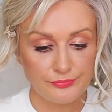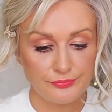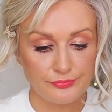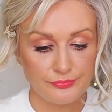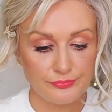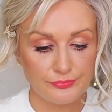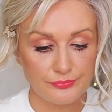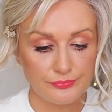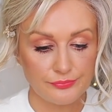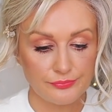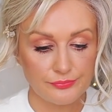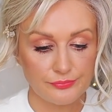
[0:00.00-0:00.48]

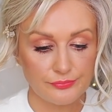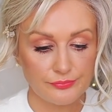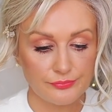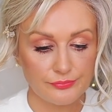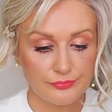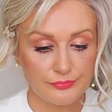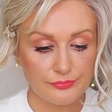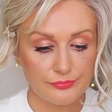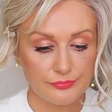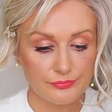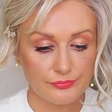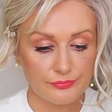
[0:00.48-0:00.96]

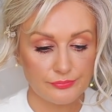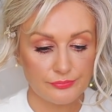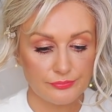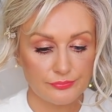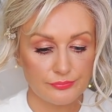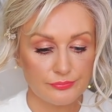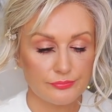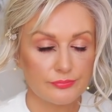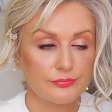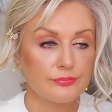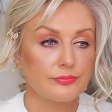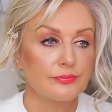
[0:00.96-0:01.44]

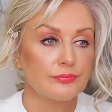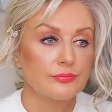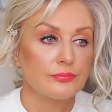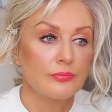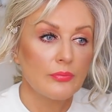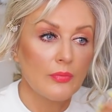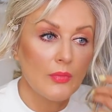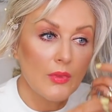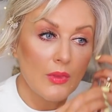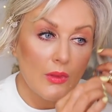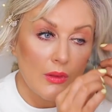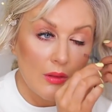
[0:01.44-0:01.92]

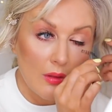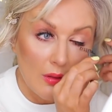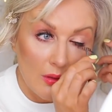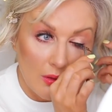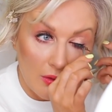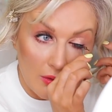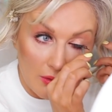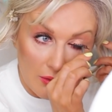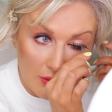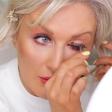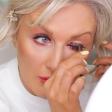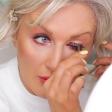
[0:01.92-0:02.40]

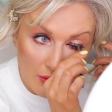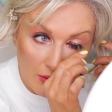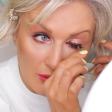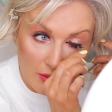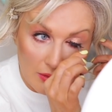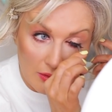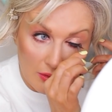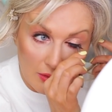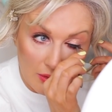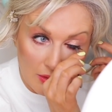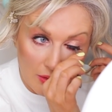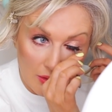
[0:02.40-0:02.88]

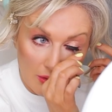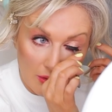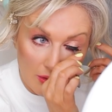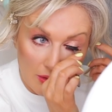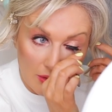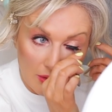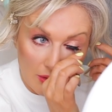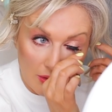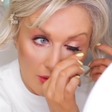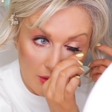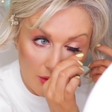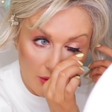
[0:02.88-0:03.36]

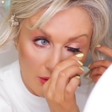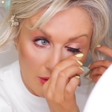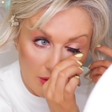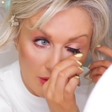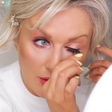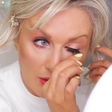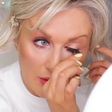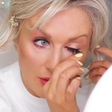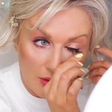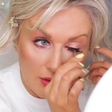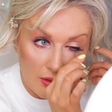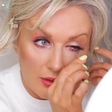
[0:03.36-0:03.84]

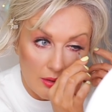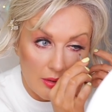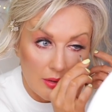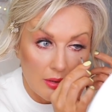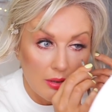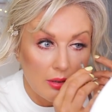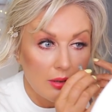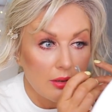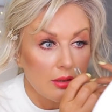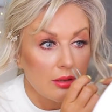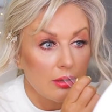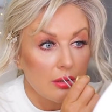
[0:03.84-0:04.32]

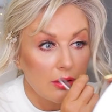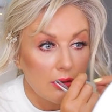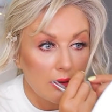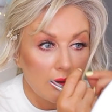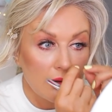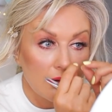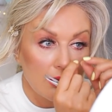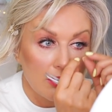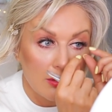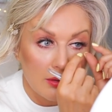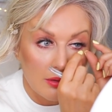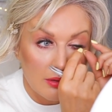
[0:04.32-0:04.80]

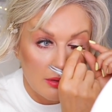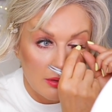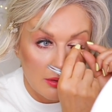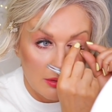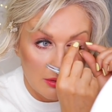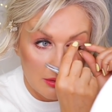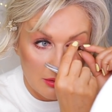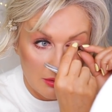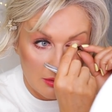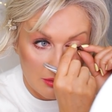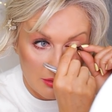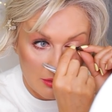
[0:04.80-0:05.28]

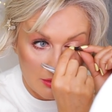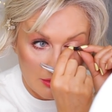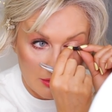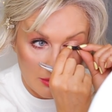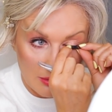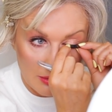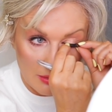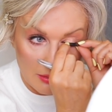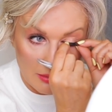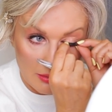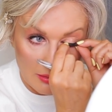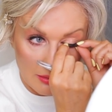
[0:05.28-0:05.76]

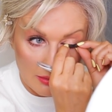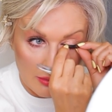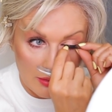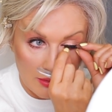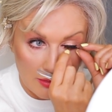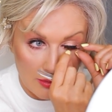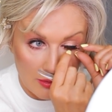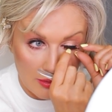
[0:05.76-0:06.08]
(no one is talking)